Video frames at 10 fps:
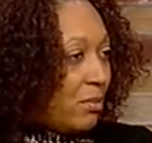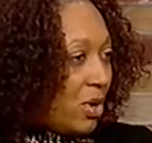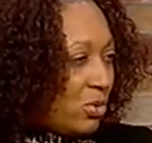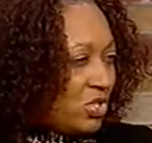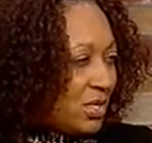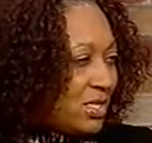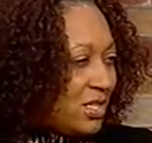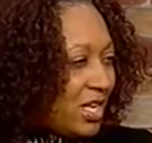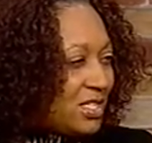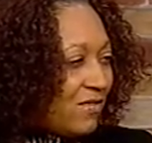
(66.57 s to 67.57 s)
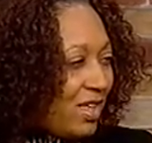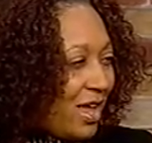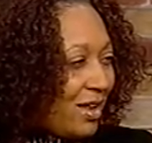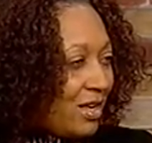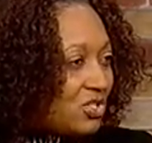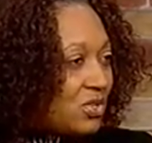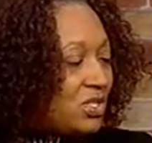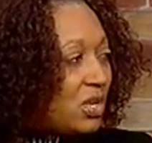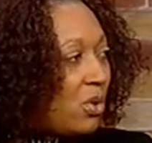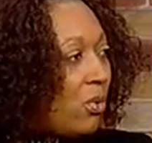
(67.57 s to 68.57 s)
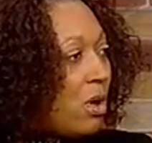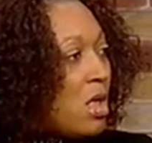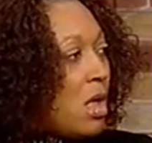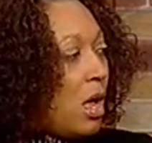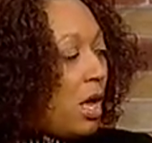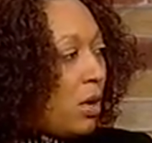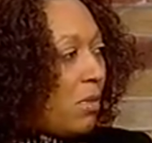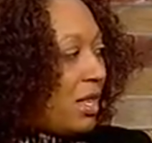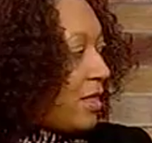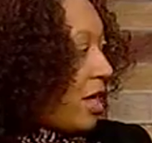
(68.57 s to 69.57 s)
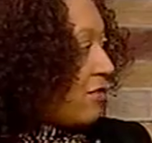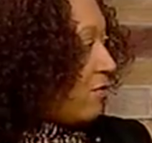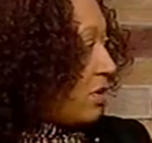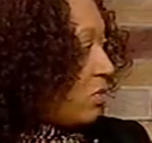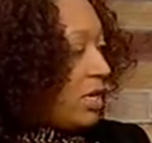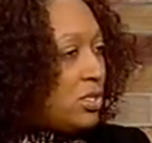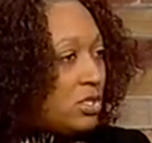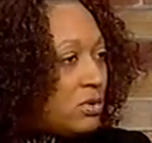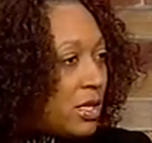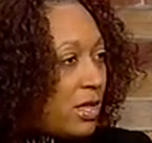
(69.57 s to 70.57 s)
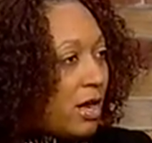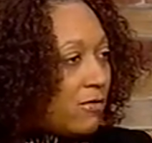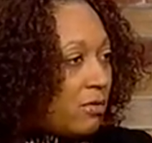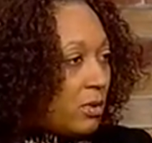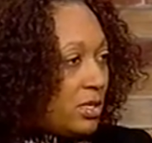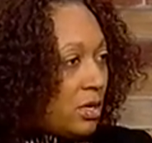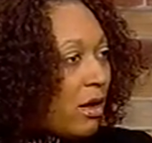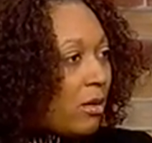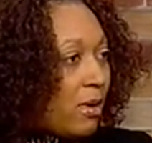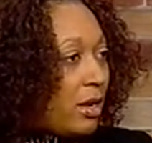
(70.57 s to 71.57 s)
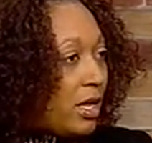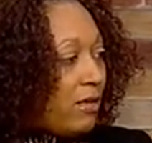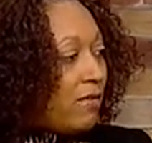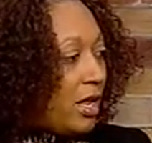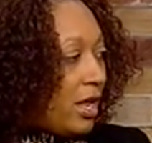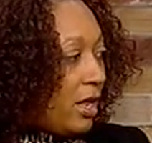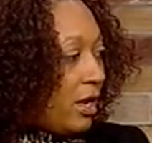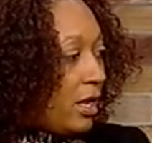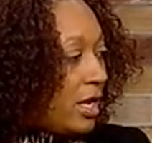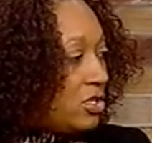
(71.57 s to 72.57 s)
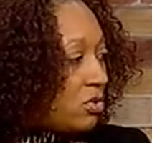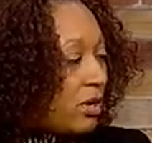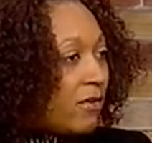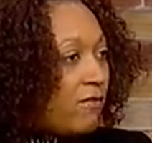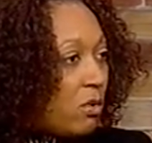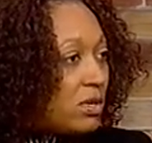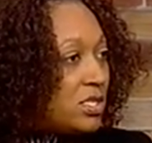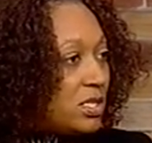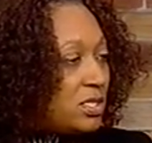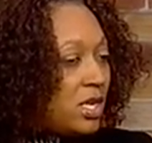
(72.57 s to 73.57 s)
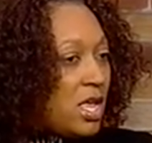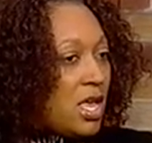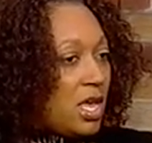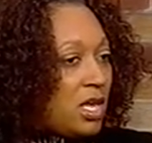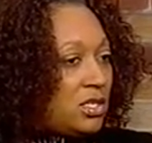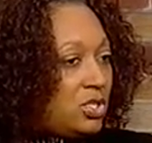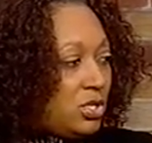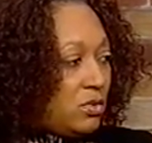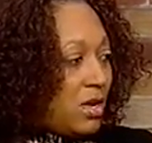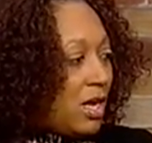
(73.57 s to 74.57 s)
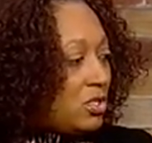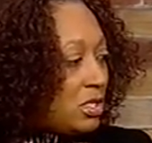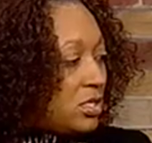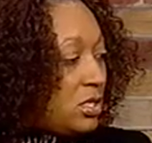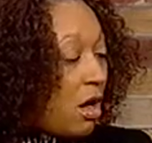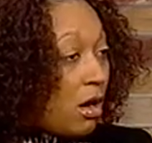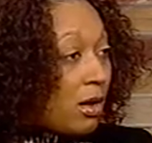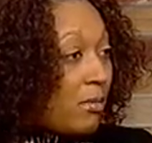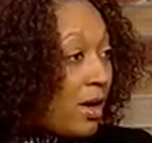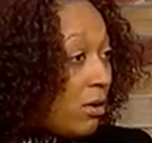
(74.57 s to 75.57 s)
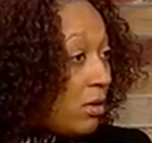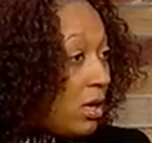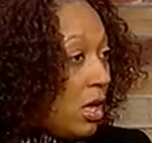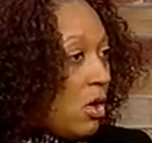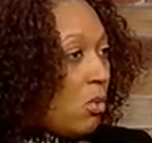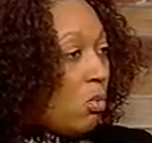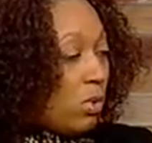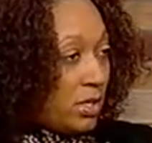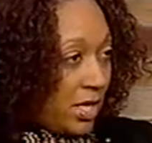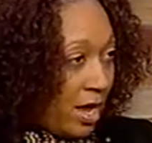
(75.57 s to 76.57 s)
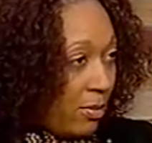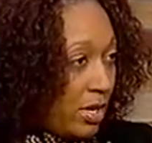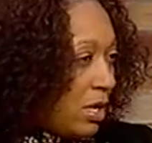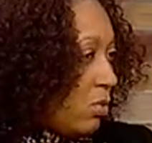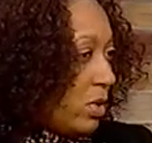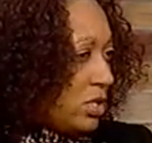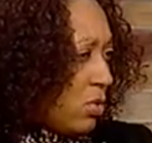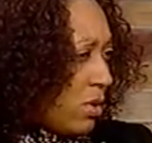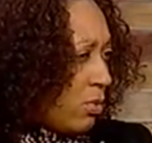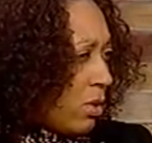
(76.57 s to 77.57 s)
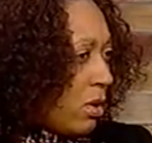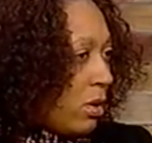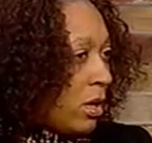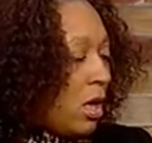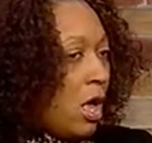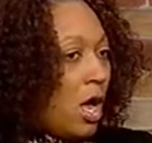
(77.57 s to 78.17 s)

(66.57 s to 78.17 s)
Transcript: emotions and things of that nature. So a lot of what we do and a lot of what we talk about, even in joining forces, is to not just talk about what's happening and what's going wrong,